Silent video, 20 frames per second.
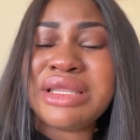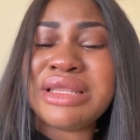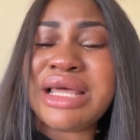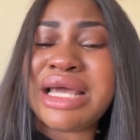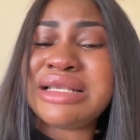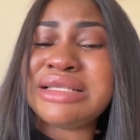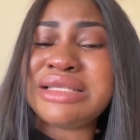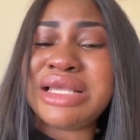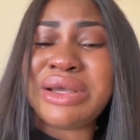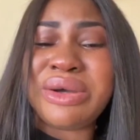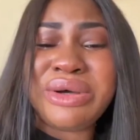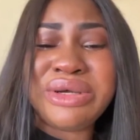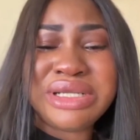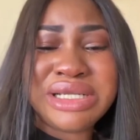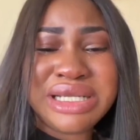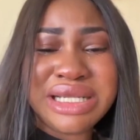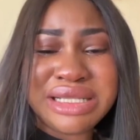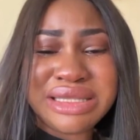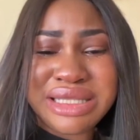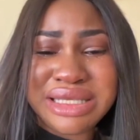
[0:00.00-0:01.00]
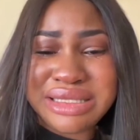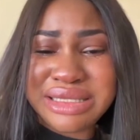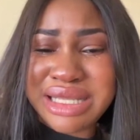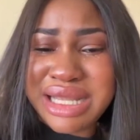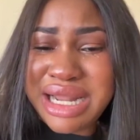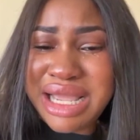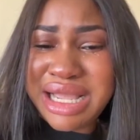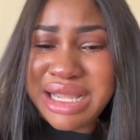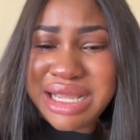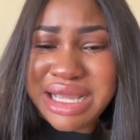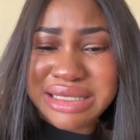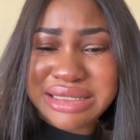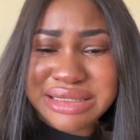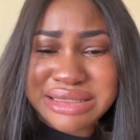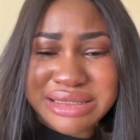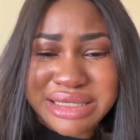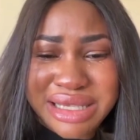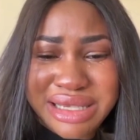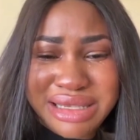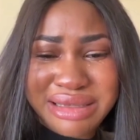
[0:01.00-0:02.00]
That's the only thing that I can
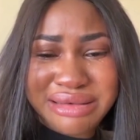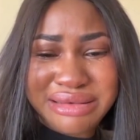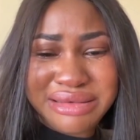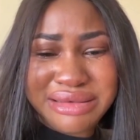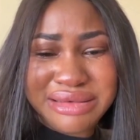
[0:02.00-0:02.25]
say.